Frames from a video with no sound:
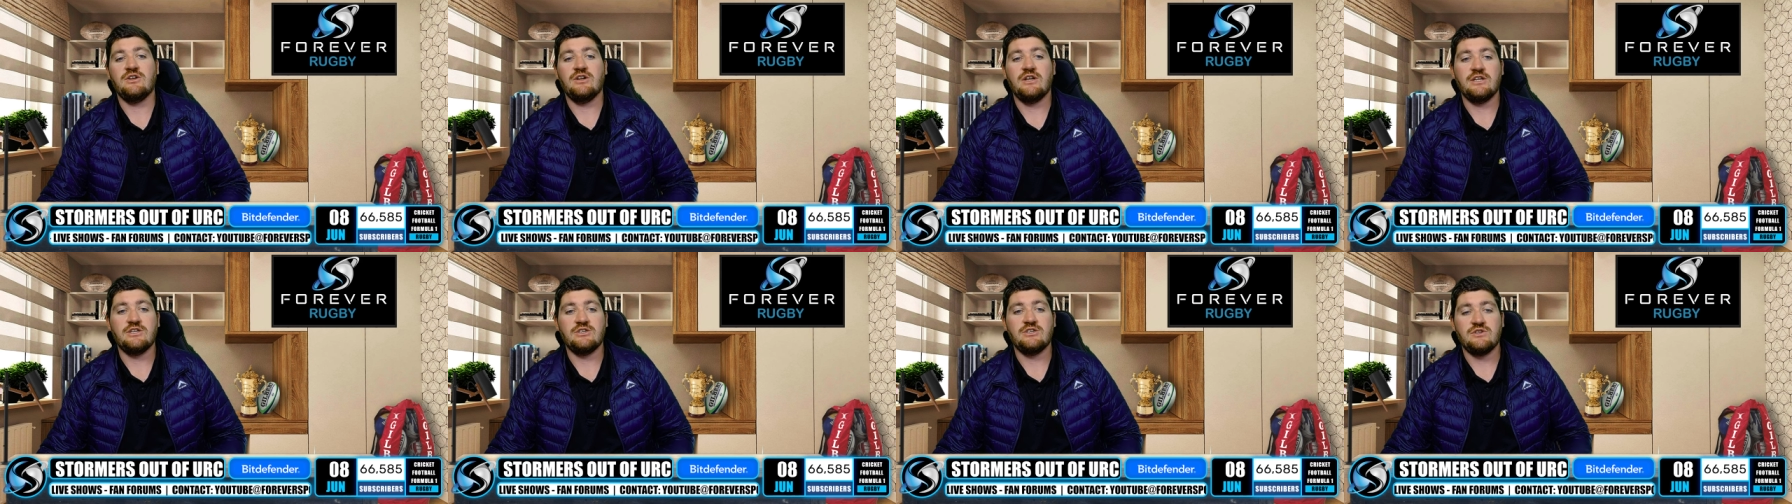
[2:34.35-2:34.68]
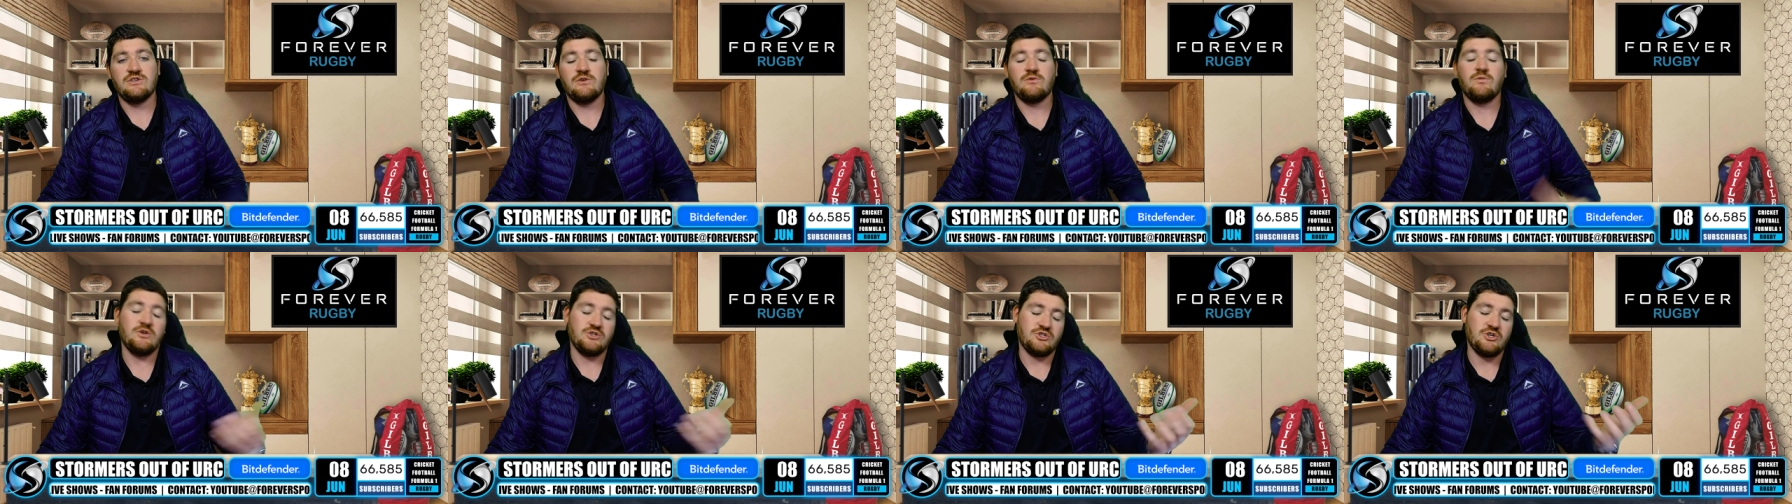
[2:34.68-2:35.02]
And,
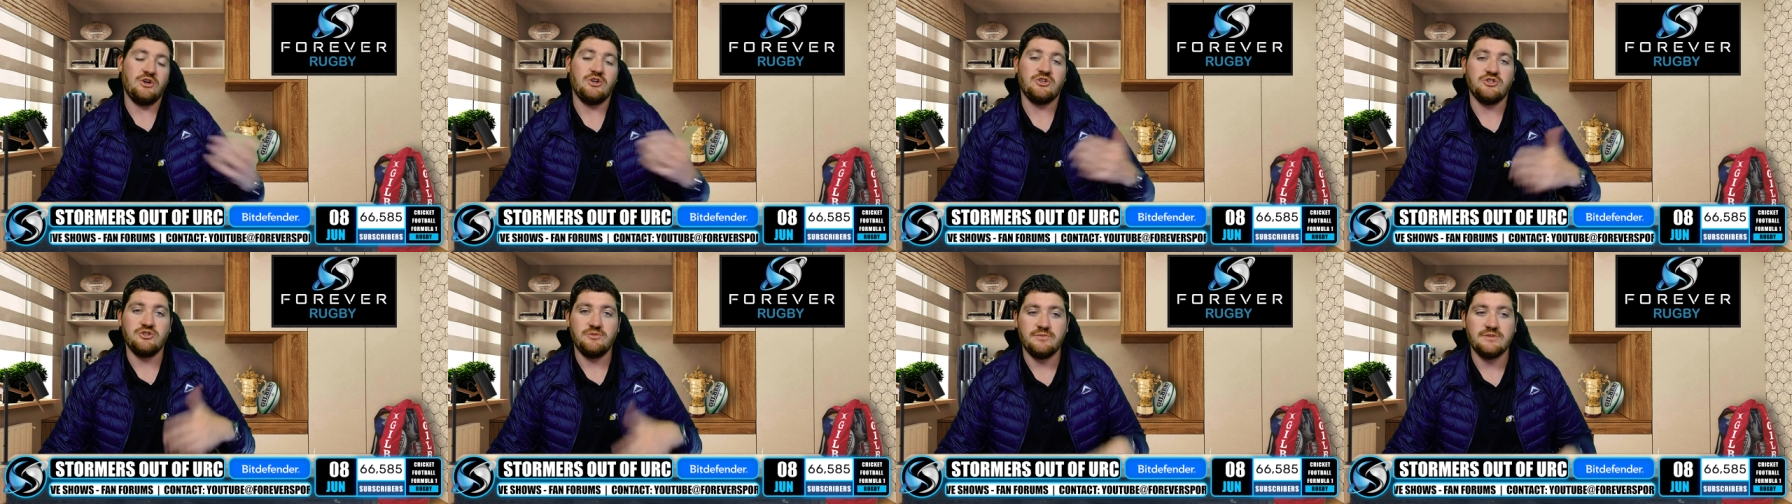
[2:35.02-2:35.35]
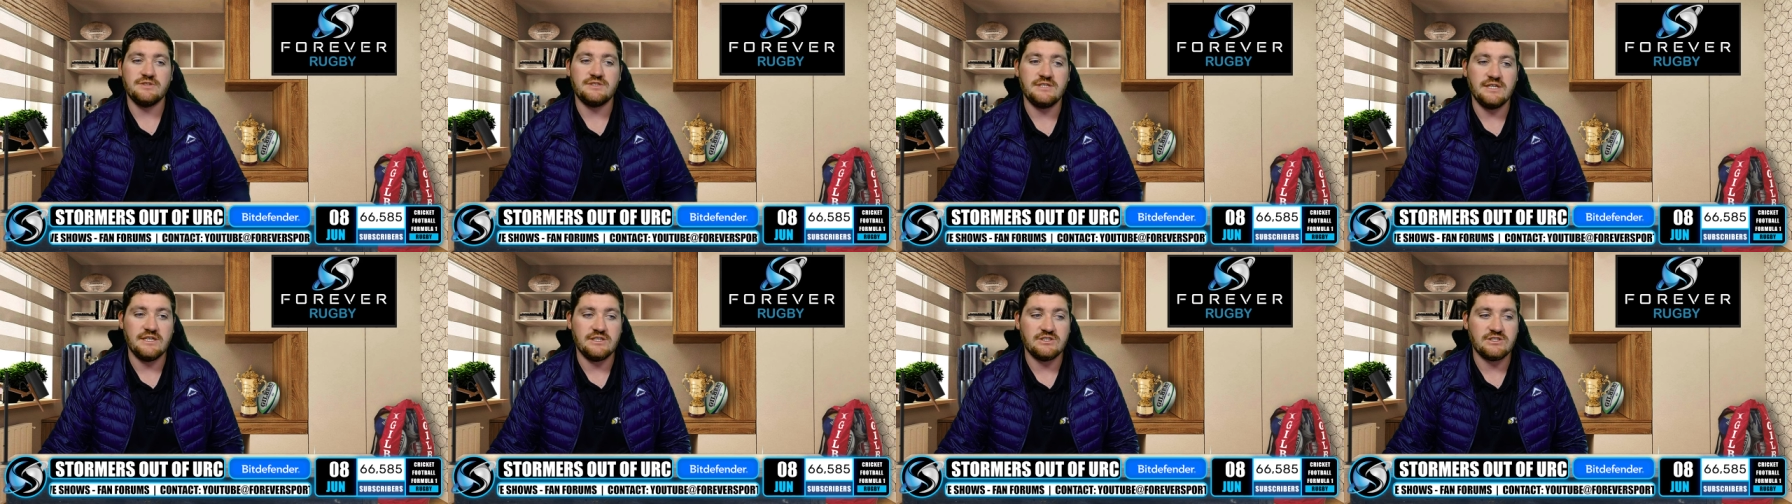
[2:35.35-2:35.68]
oh, well, Johnny
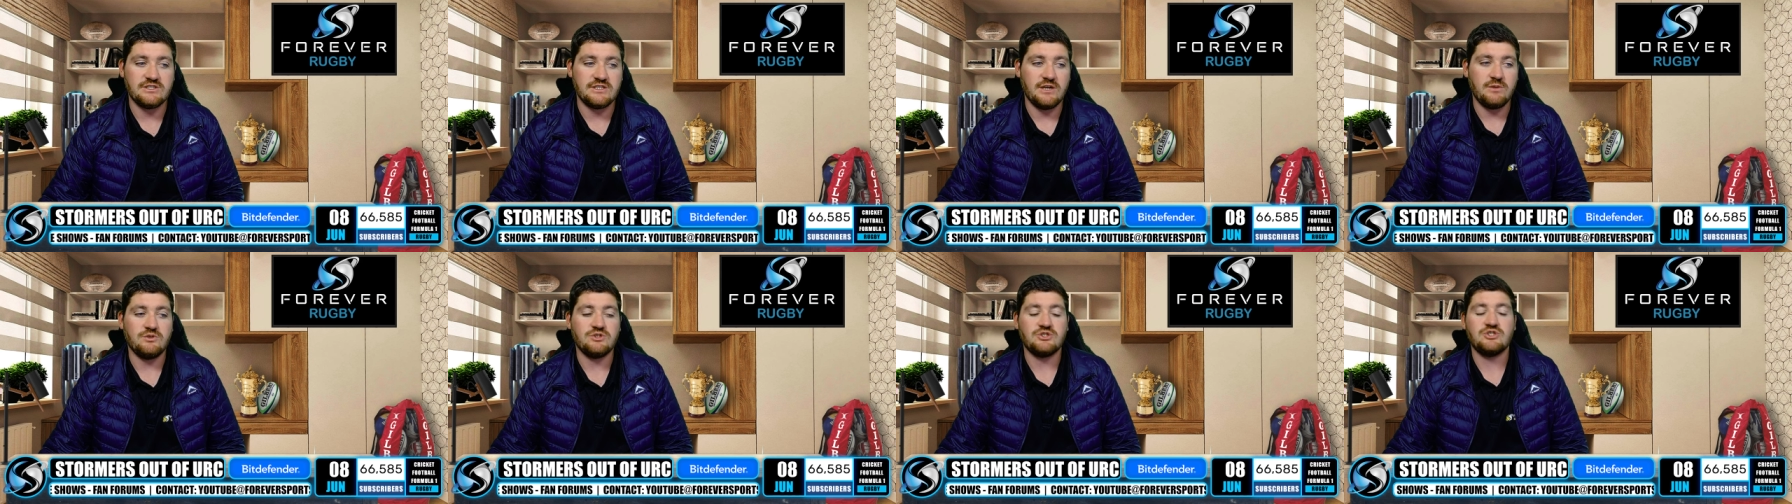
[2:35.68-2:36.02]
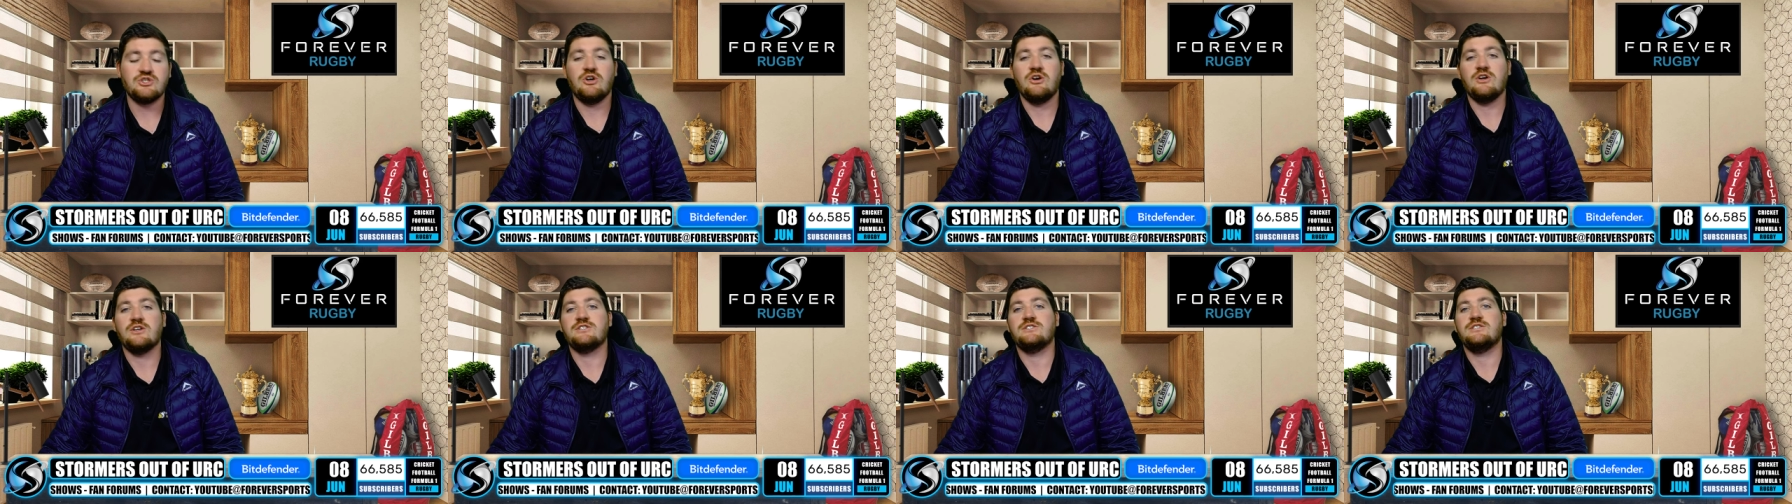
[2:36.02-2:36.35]
Duplessis' kick was
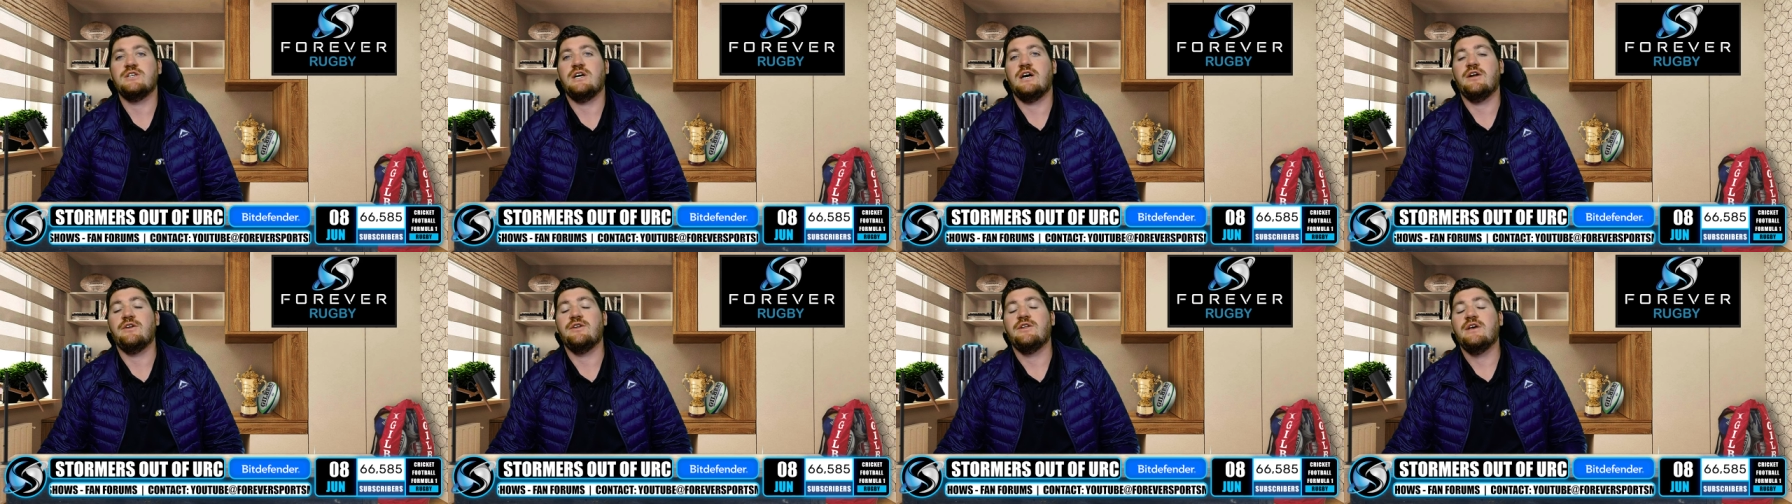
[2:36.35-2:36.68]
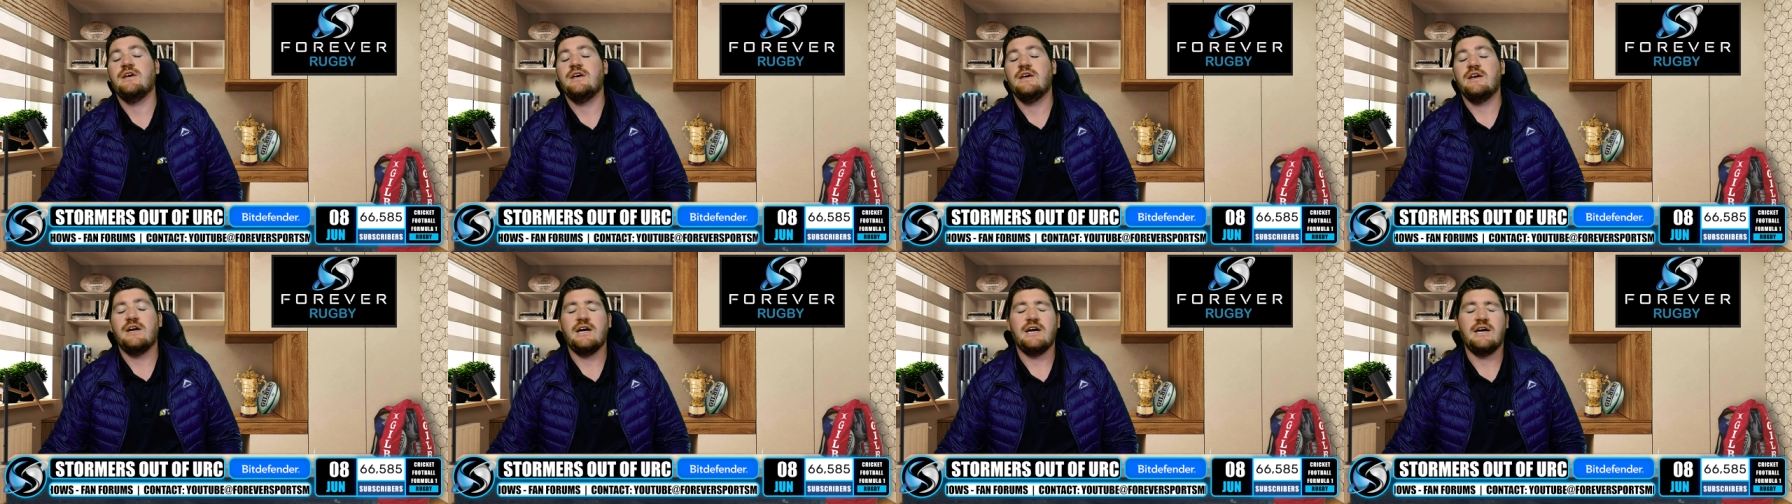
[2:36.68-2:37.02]
charged down
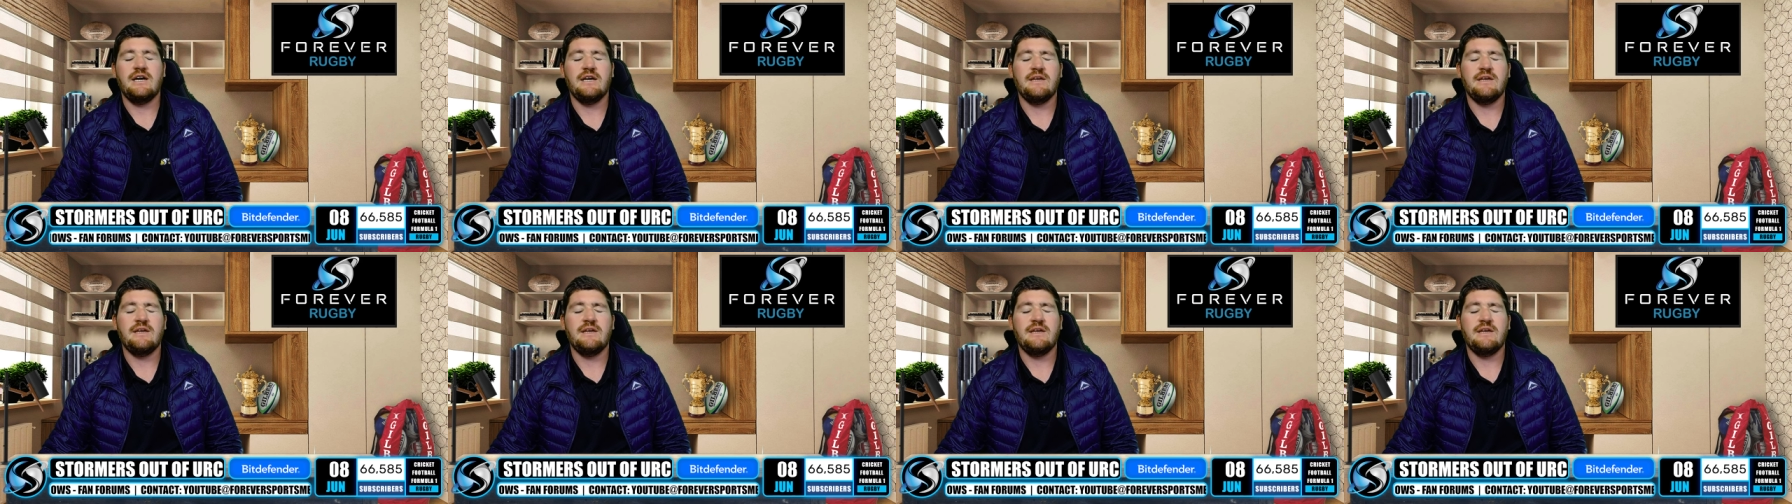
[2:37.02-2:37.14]
uh,